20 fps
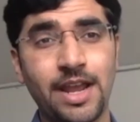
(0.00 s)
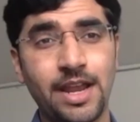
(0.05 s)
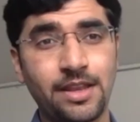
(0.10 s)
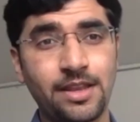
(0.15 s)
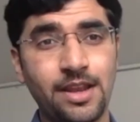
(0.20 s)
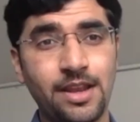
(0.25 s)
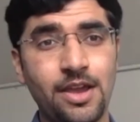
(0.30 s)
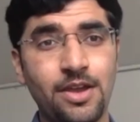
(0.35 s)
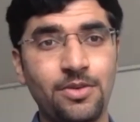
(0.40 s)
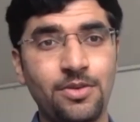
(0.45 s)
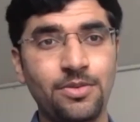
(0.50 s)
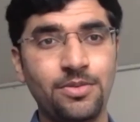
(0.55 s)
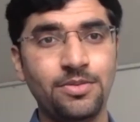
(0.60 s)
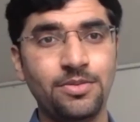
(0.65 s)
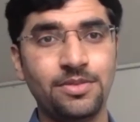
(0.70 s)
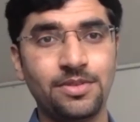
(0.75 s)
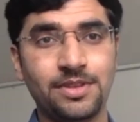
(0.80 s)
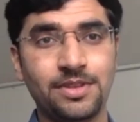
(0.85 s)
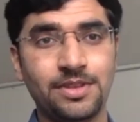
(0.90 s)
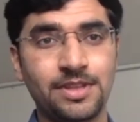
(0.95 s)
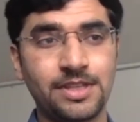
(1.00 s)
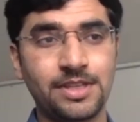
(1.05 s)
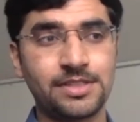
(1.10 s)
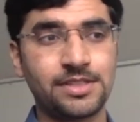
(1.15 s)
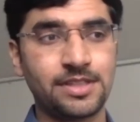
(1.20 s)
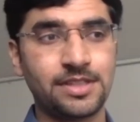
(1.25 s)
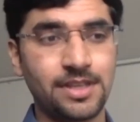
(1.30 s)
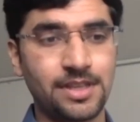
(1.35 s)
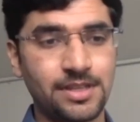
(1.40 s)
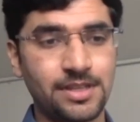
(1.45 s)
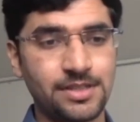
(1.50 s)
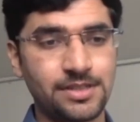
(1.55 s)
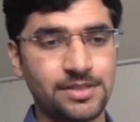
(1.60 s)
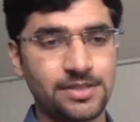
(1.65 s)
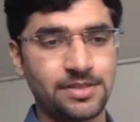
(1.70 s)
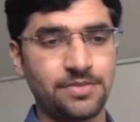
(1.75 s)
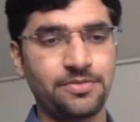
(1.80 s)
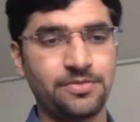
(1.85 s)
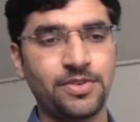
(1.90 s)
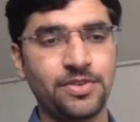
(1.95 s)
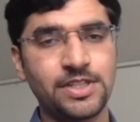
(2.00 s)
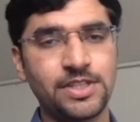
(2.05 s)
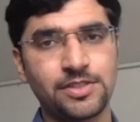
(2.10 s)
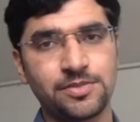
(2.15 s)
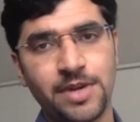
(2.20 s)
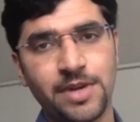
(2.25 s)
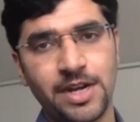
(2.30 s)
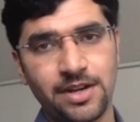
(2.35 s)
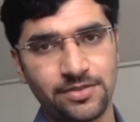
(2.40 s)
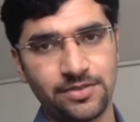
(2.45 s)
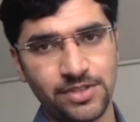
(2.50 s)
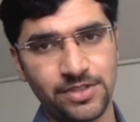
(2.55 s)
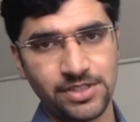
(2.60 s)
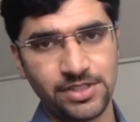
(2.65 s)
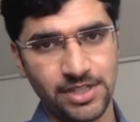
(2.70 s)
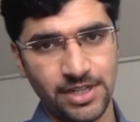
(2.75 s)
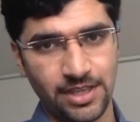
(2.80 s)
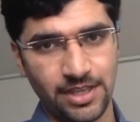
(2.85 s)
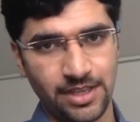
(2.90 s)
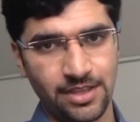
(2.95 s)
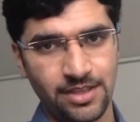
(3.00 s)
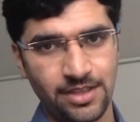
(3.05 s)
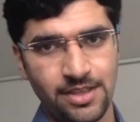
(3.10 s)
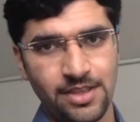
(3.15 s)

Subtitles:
now, this is the first part of the study,